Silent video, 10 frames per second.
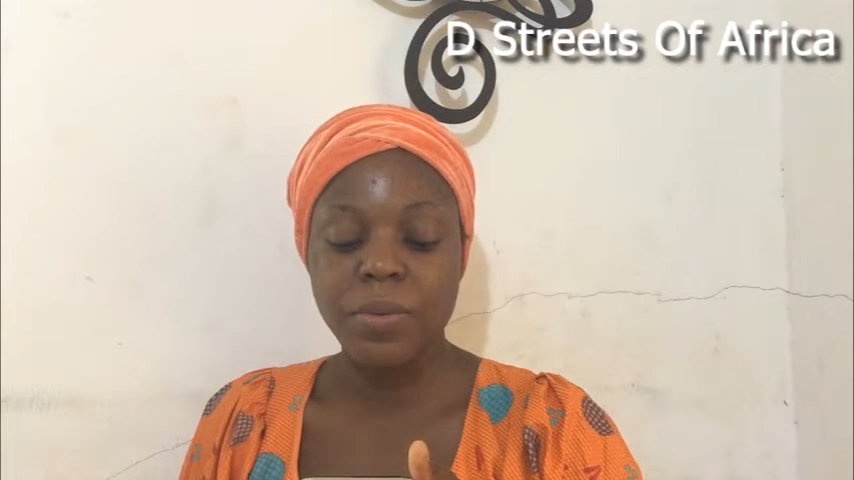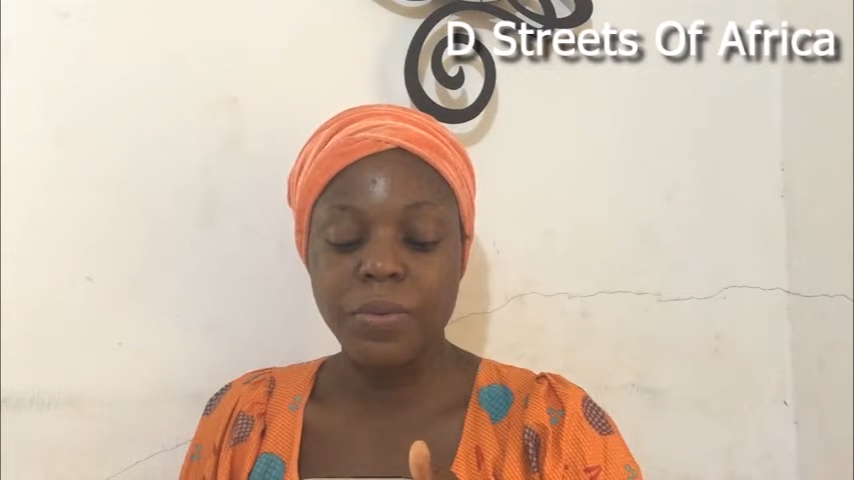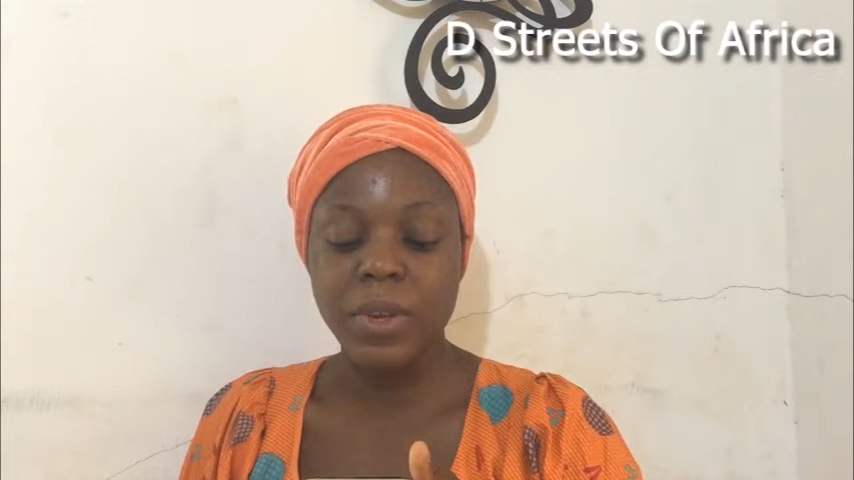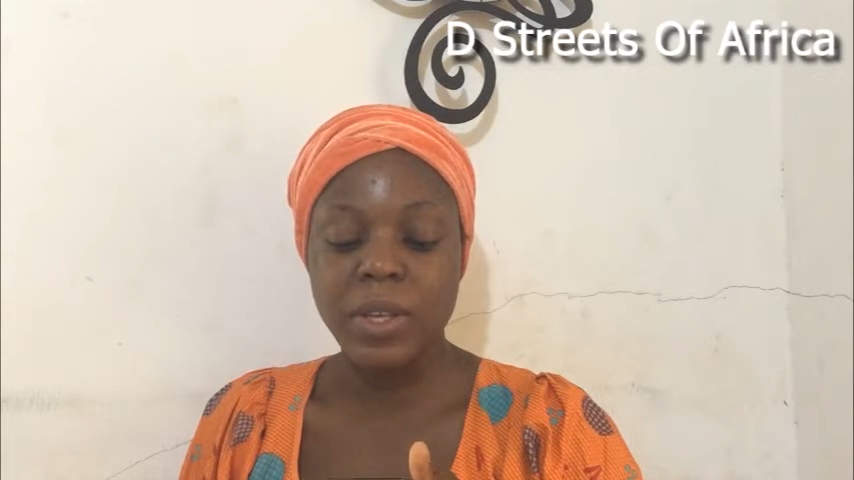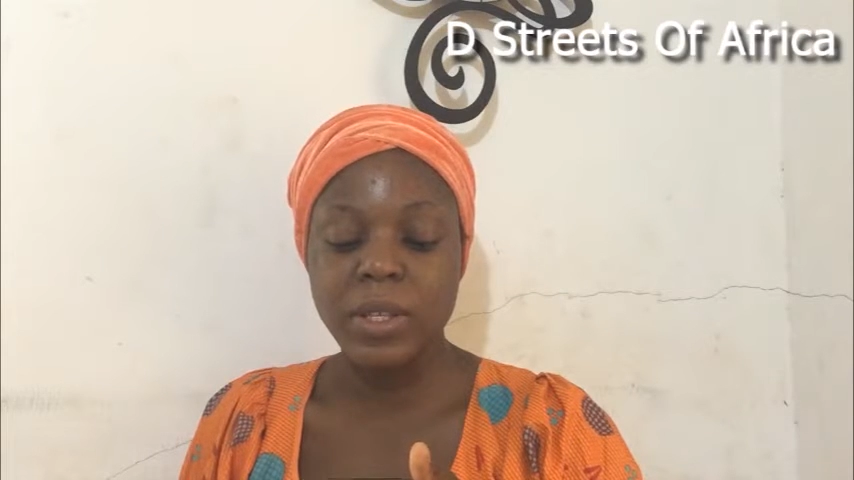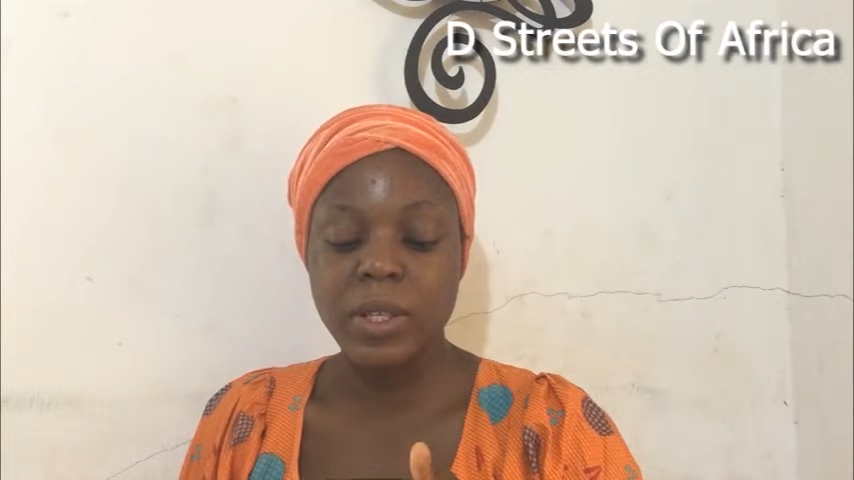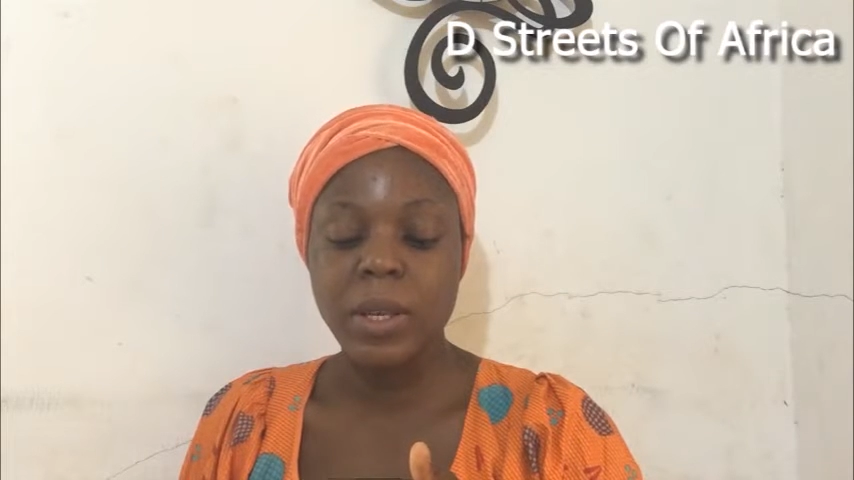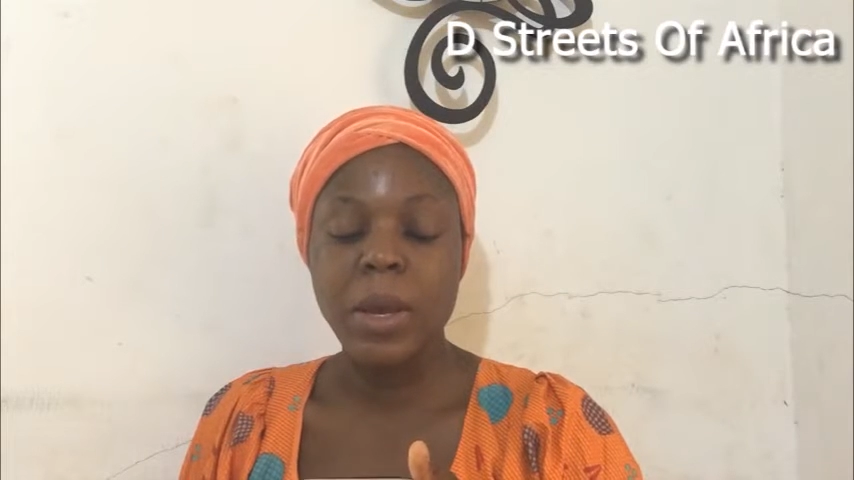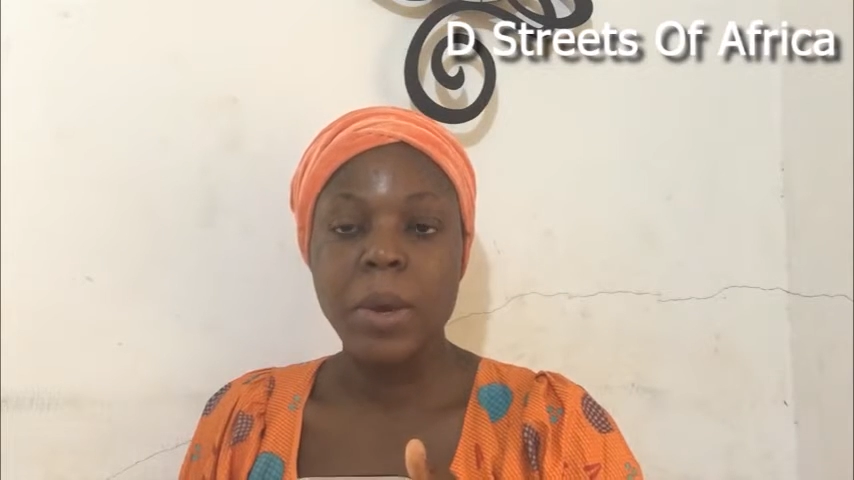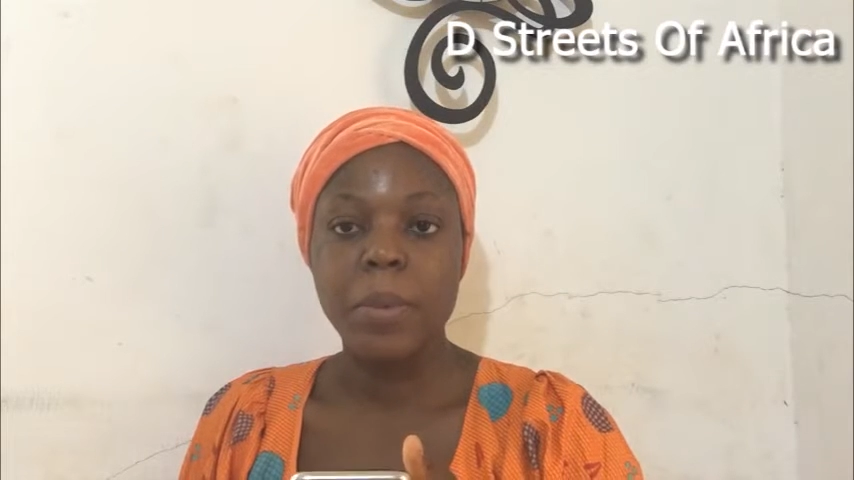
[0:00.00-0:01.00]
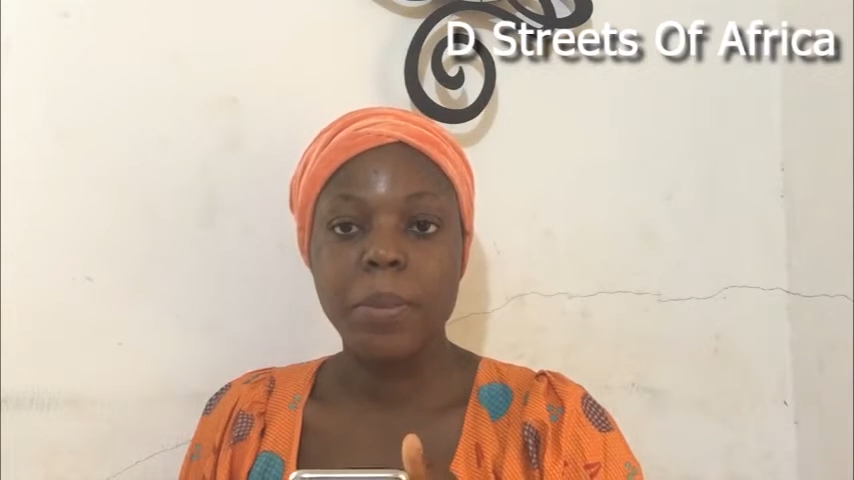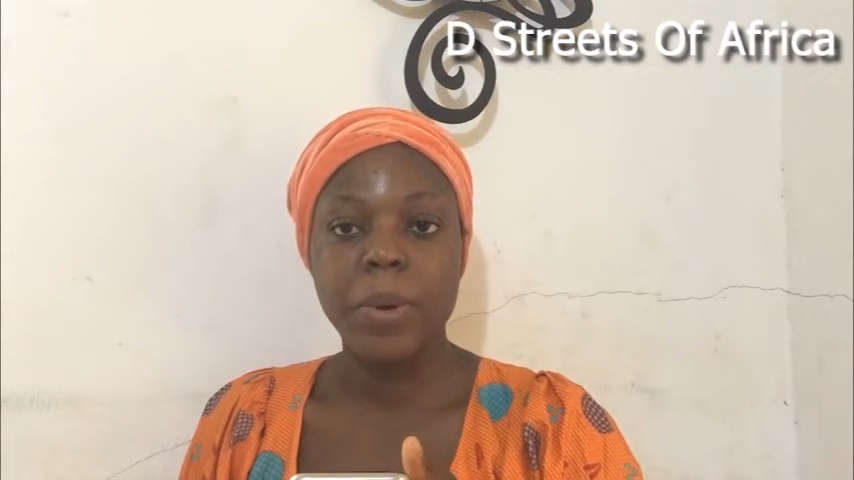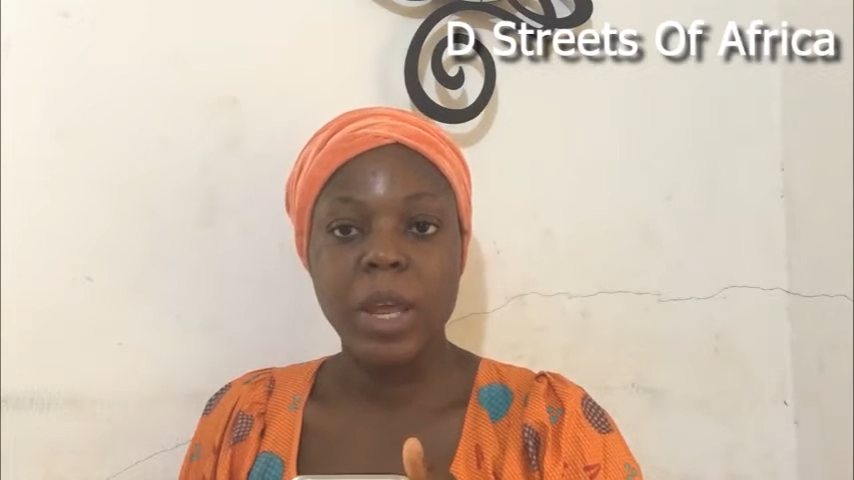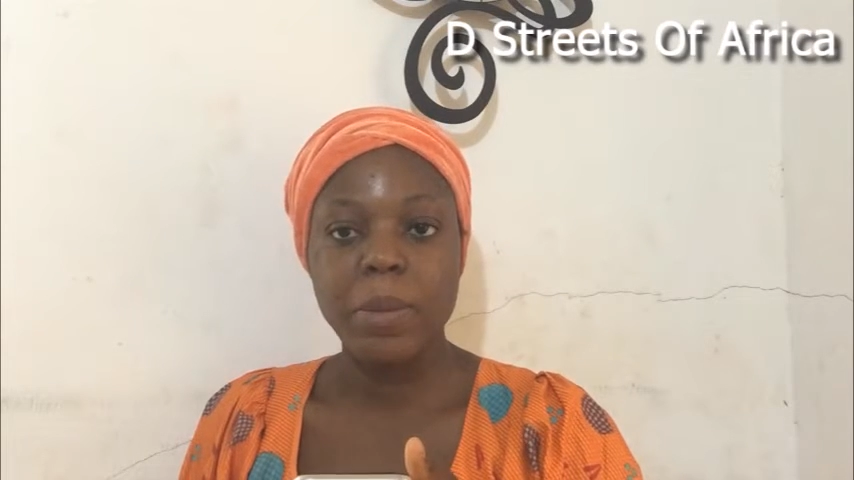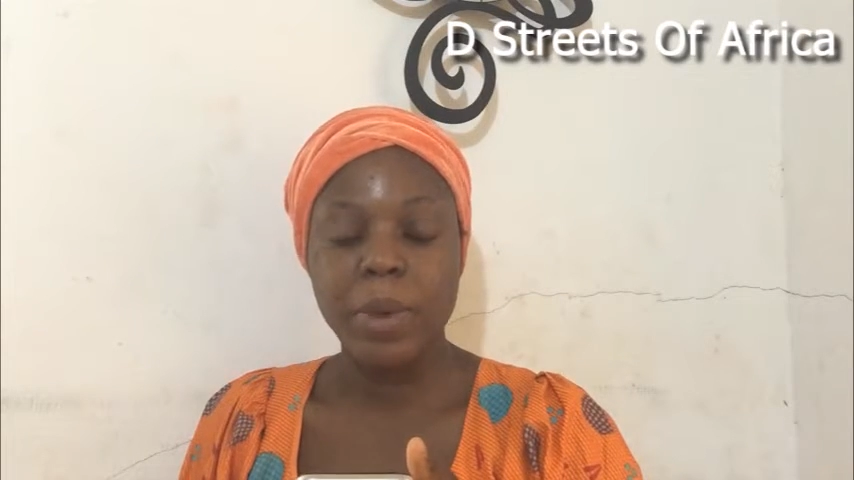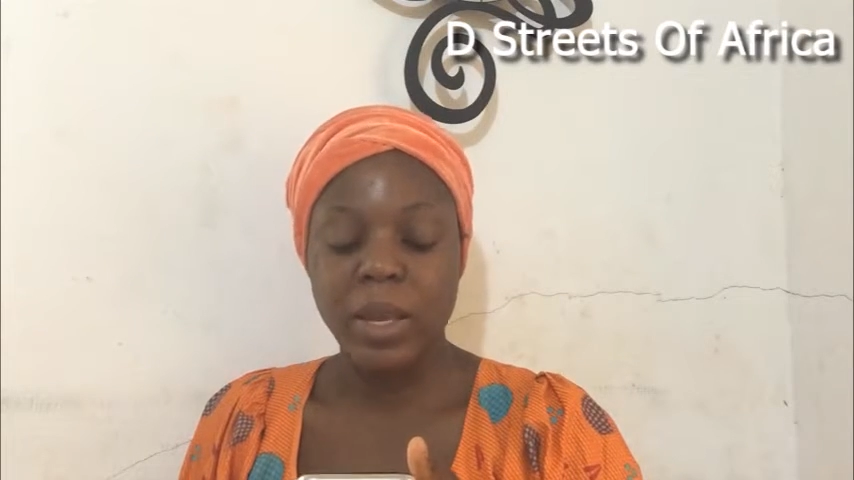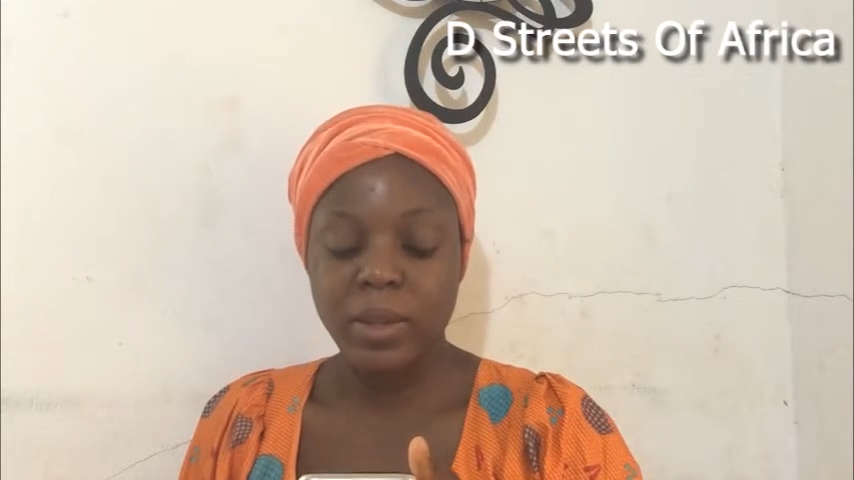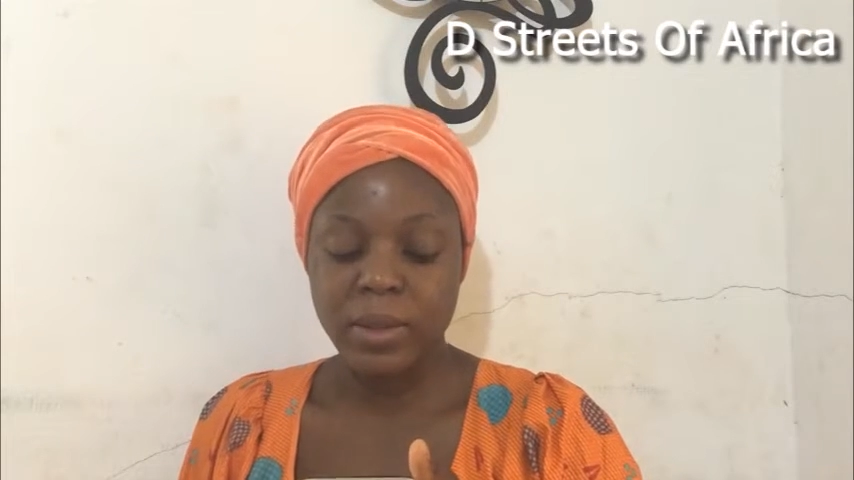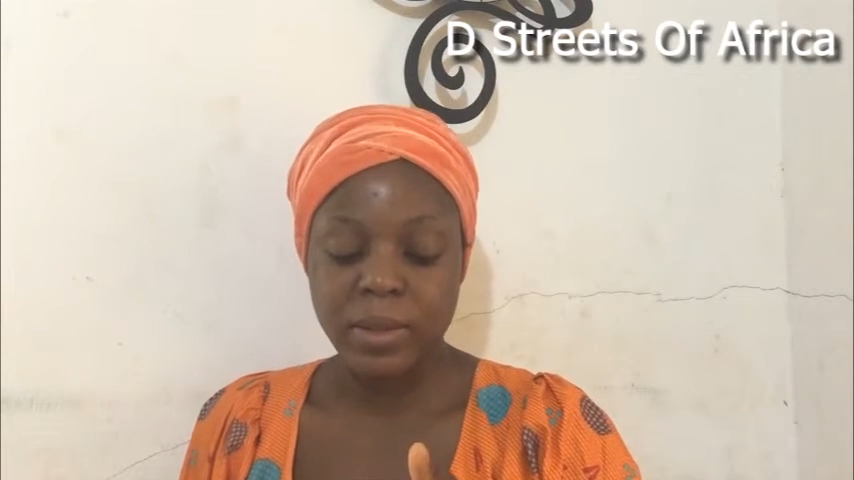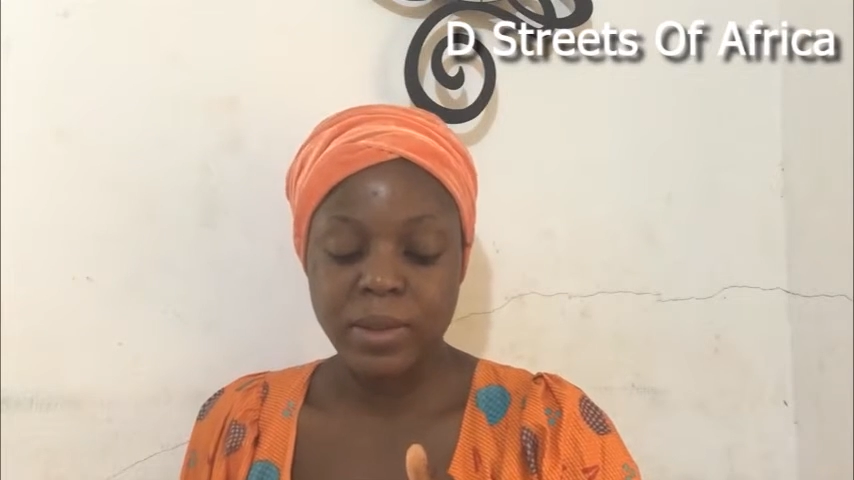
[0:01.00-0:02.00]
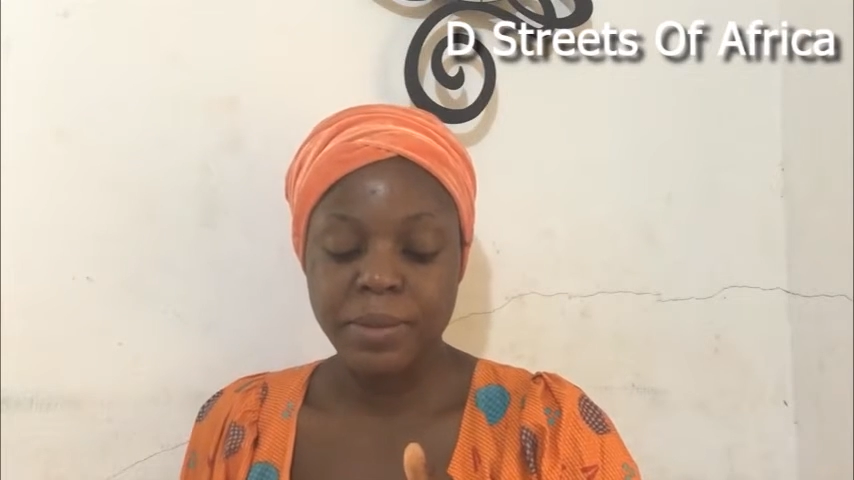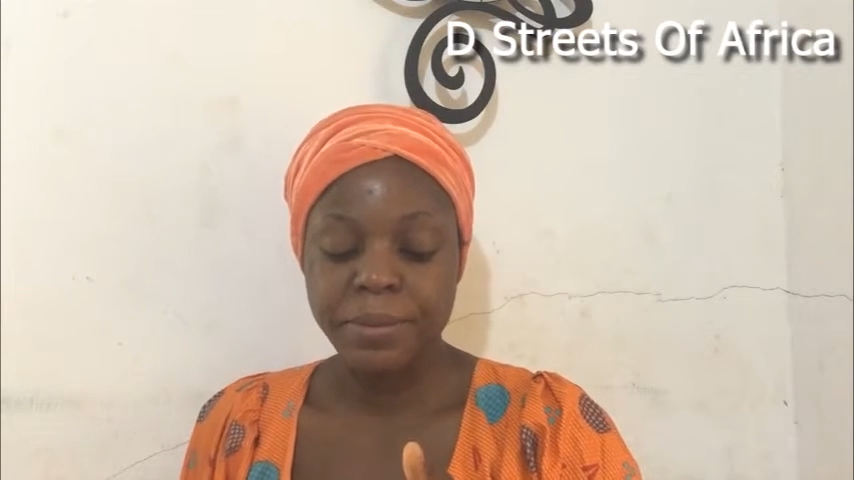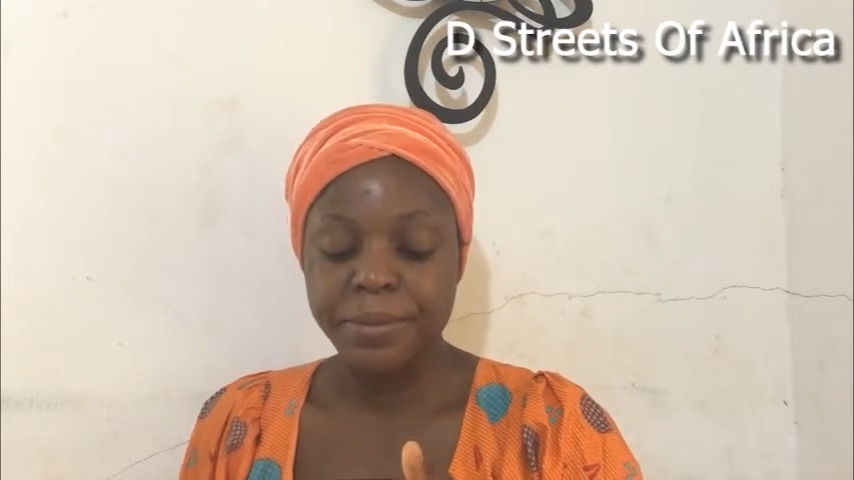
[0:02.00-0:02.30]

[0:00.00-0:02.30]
fees payments.